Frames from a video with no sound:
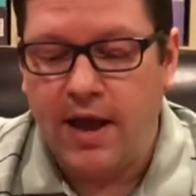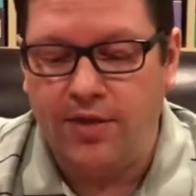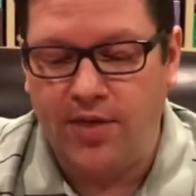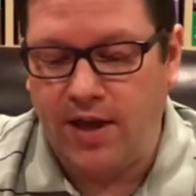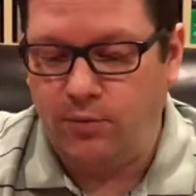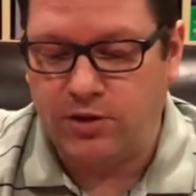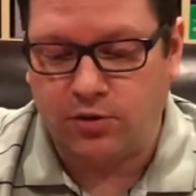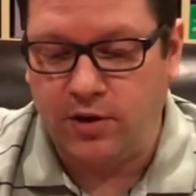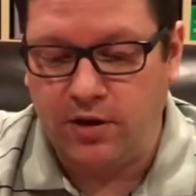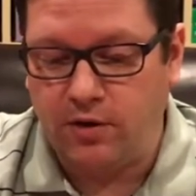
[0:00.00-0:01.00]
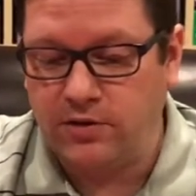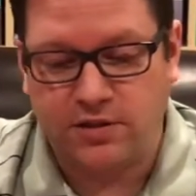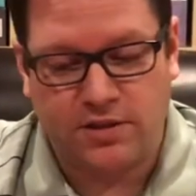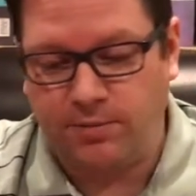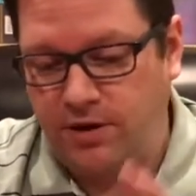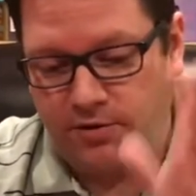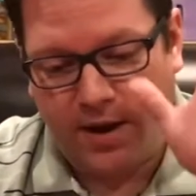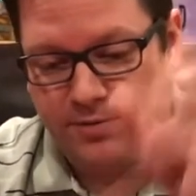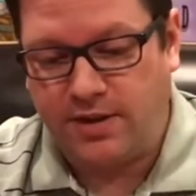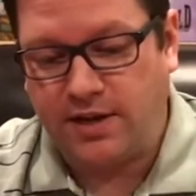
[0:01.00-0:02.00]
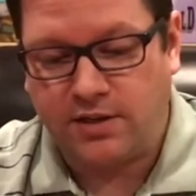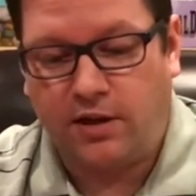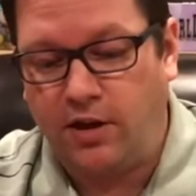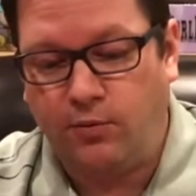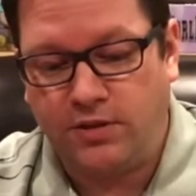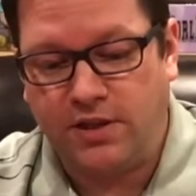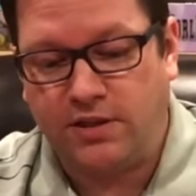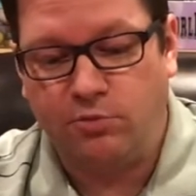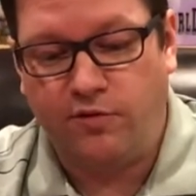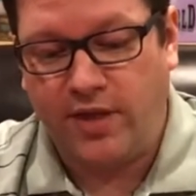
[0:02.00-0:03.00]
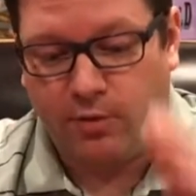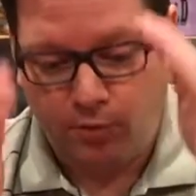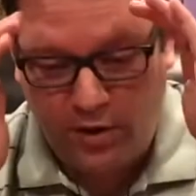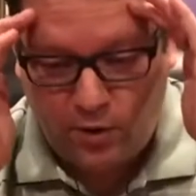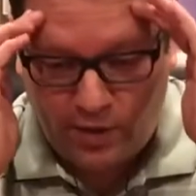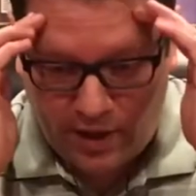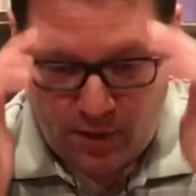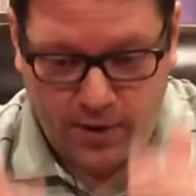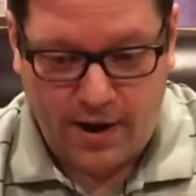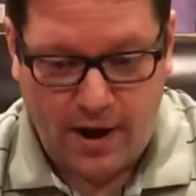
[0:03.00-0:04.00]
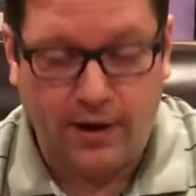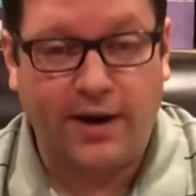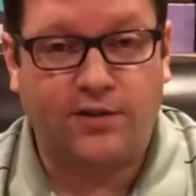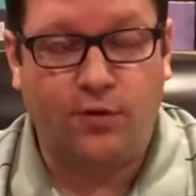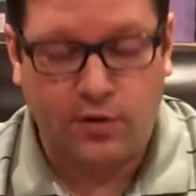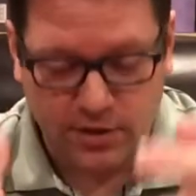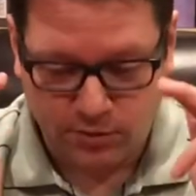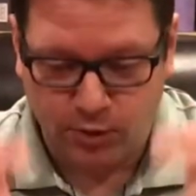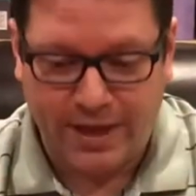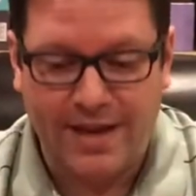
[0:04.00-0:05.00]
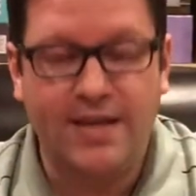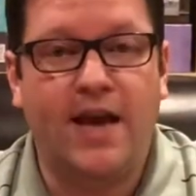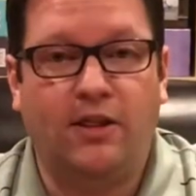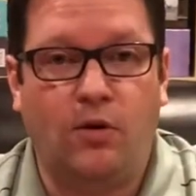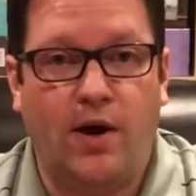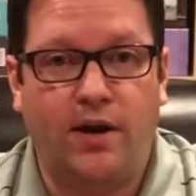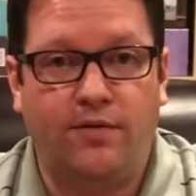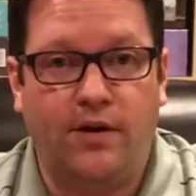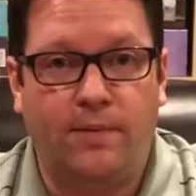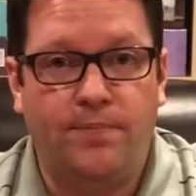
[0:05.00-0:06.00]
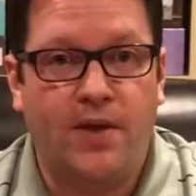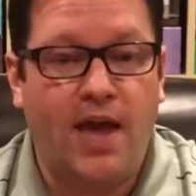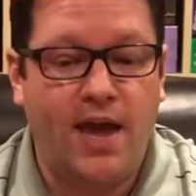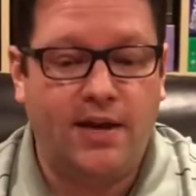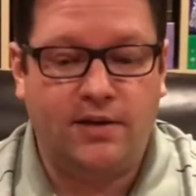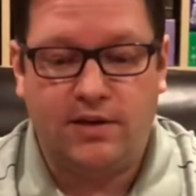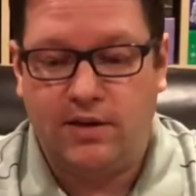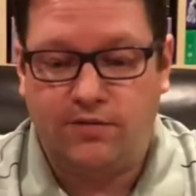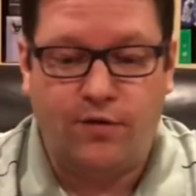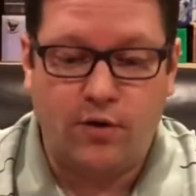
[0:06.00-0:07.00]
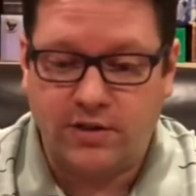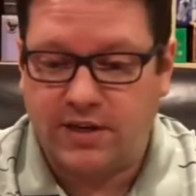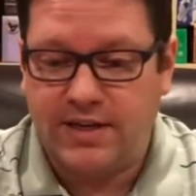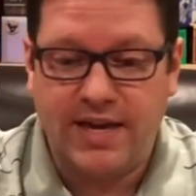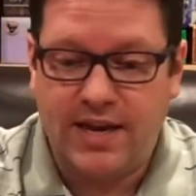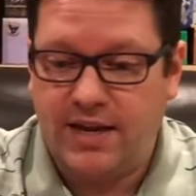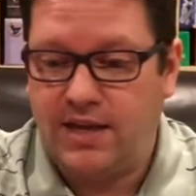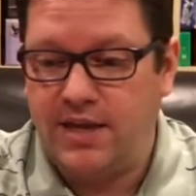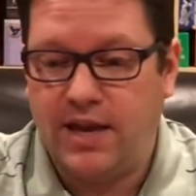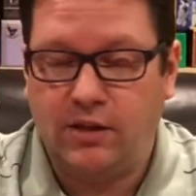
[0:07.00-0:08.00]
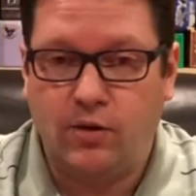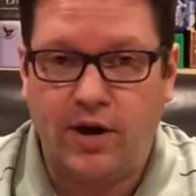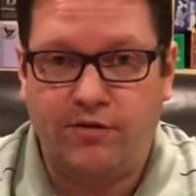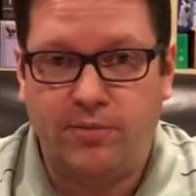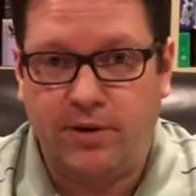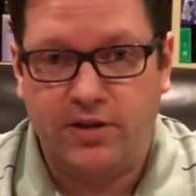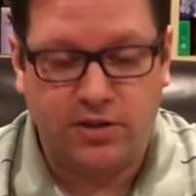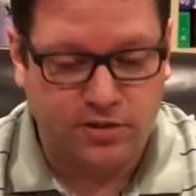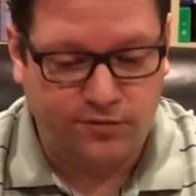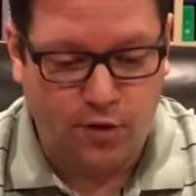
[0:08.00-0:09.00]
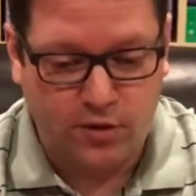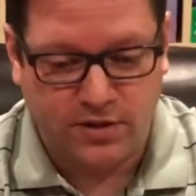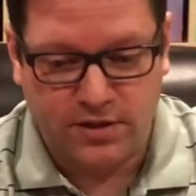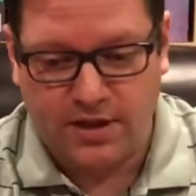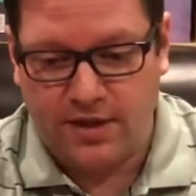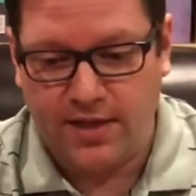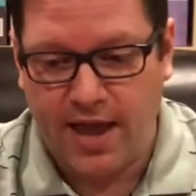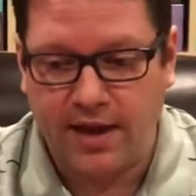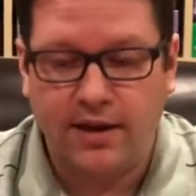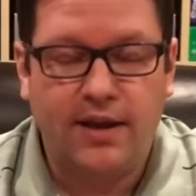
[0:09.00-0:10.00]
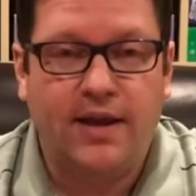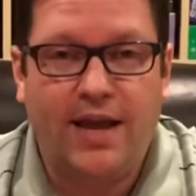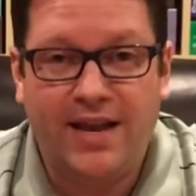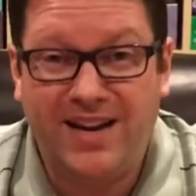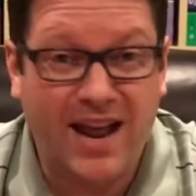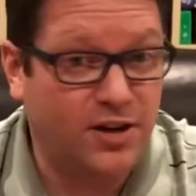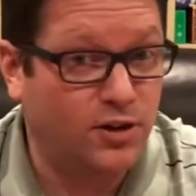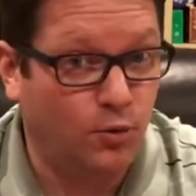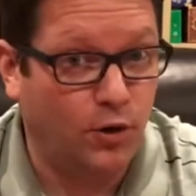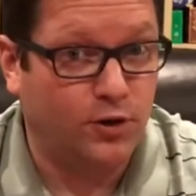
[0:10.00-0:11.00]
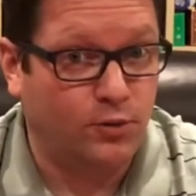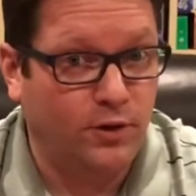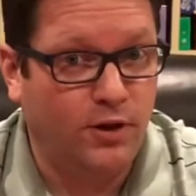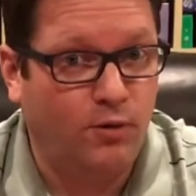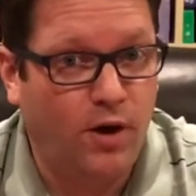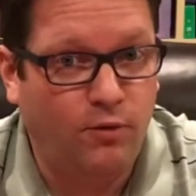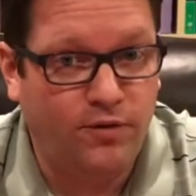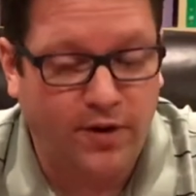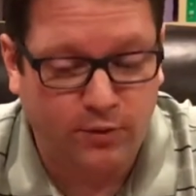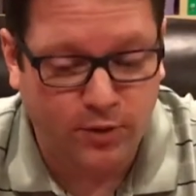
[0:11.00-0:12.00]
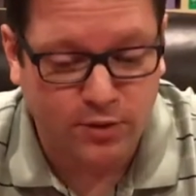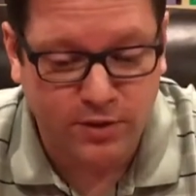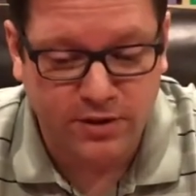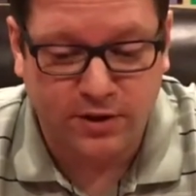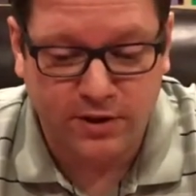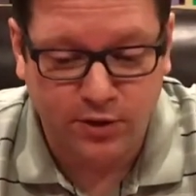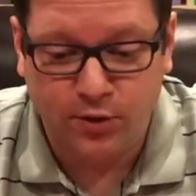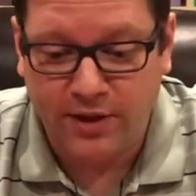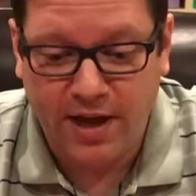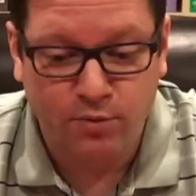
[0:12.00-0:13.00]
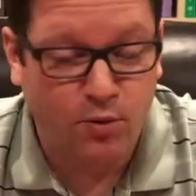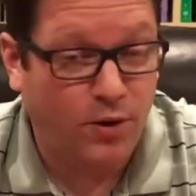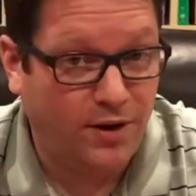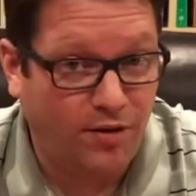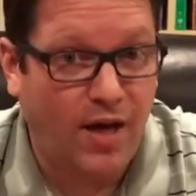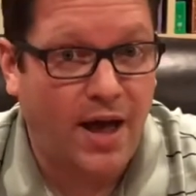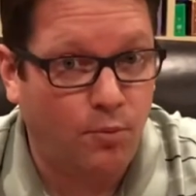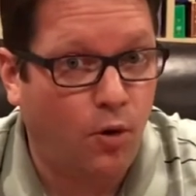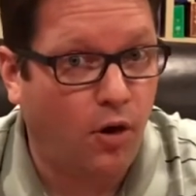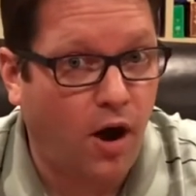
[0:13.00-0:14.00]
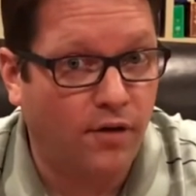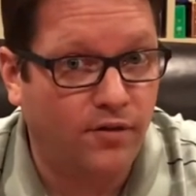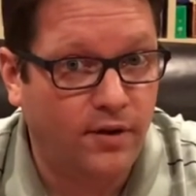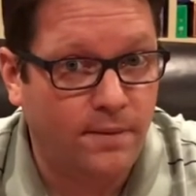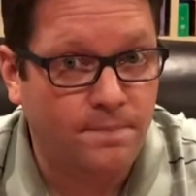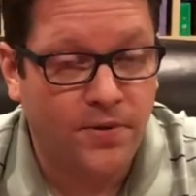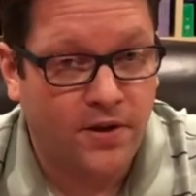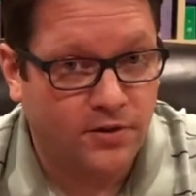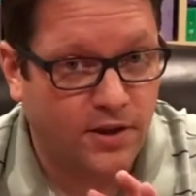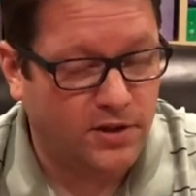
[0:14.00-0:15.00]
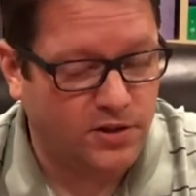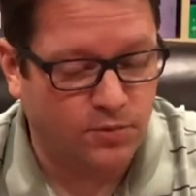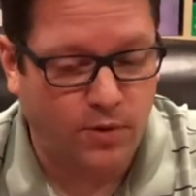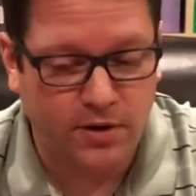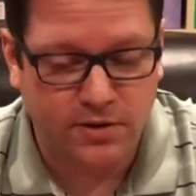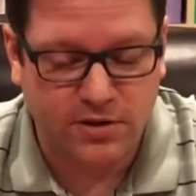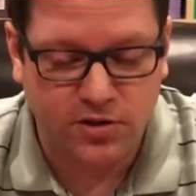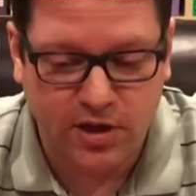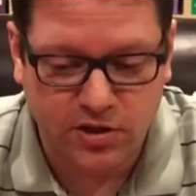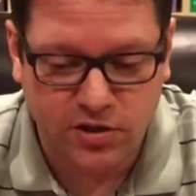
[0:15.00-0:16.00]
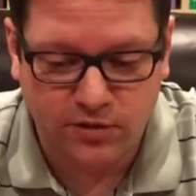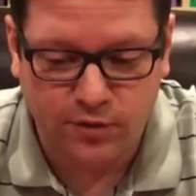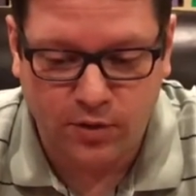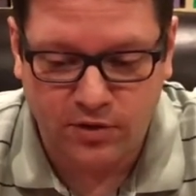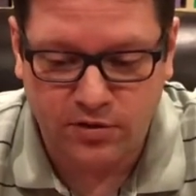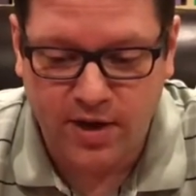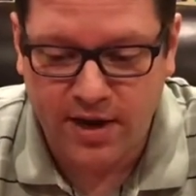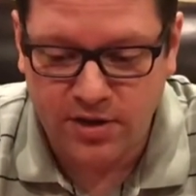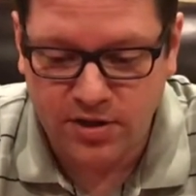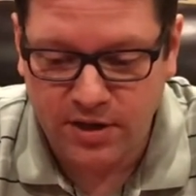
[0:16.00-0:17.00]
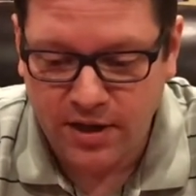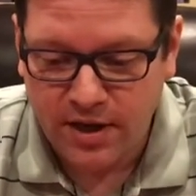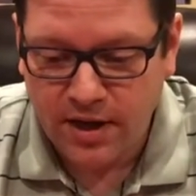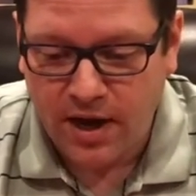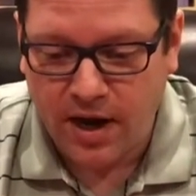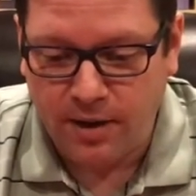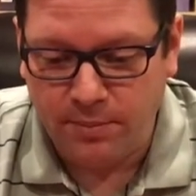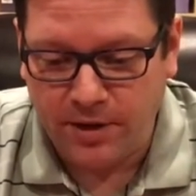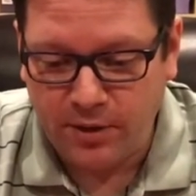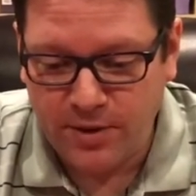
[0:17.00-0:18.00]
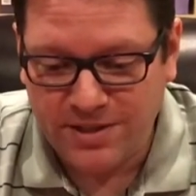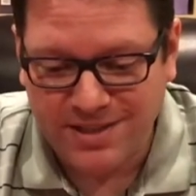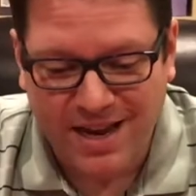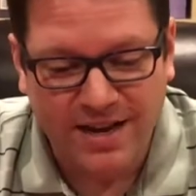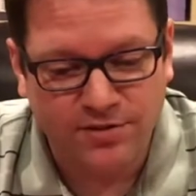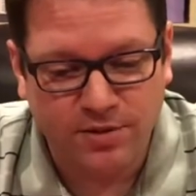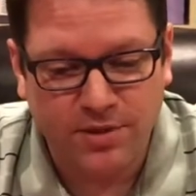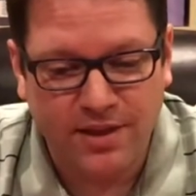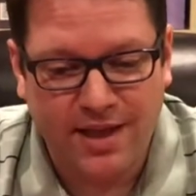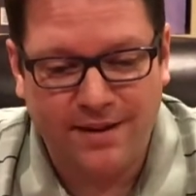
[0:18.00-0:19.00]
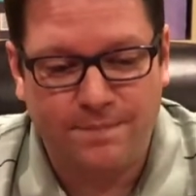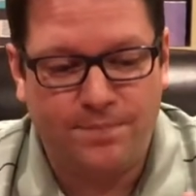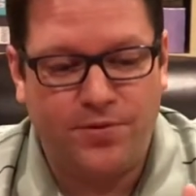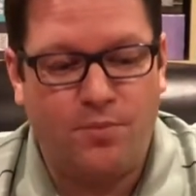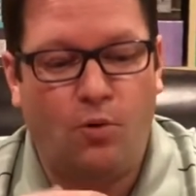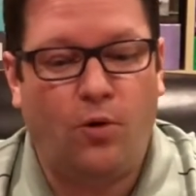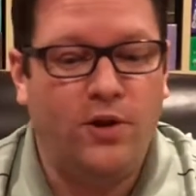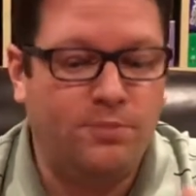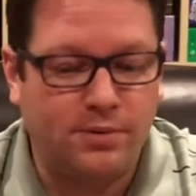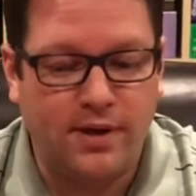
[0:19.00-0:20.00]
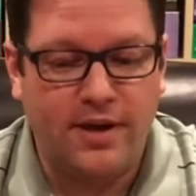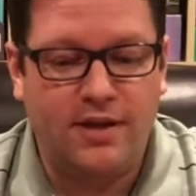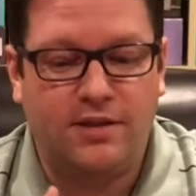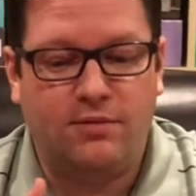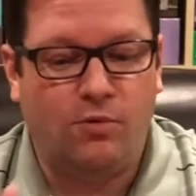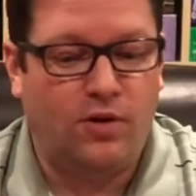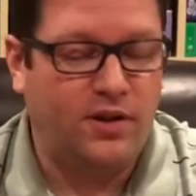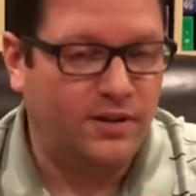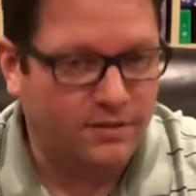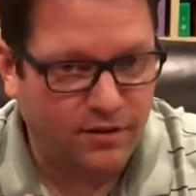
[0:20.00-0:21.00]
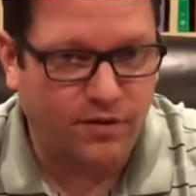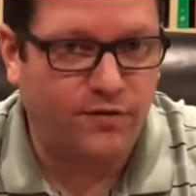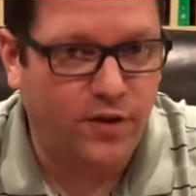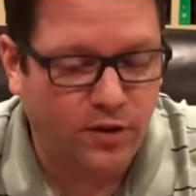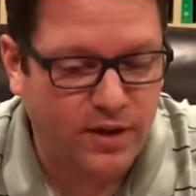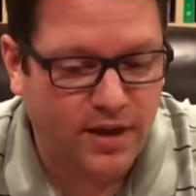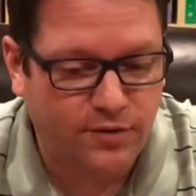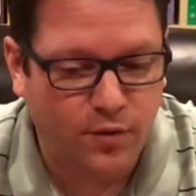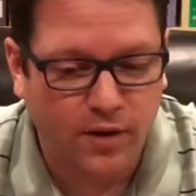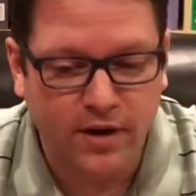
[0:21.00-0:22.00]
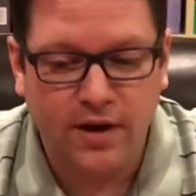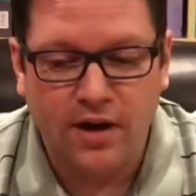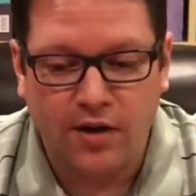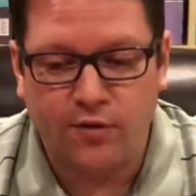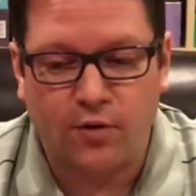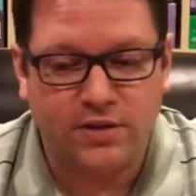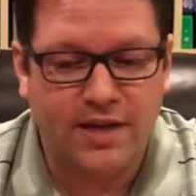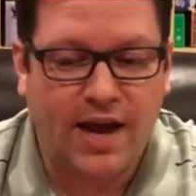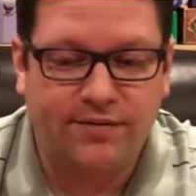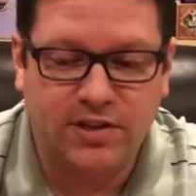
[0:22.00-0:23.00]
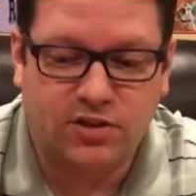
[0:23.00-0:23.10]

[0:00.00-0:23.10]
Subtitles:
And then once green goes, somebody grabs the next color, and once they start moving that one, we know that, okay, our next focus, we're getting yellow out of here. And focus on getting yellow, and everybody just focuses on that. And it actually worked really well. We found once we started doing that, we won a lot more often. So that's just one suggestion for strategy. But otherwise, it's kind of something that the more you play, the more of a feel you get for it. Of course, the obvious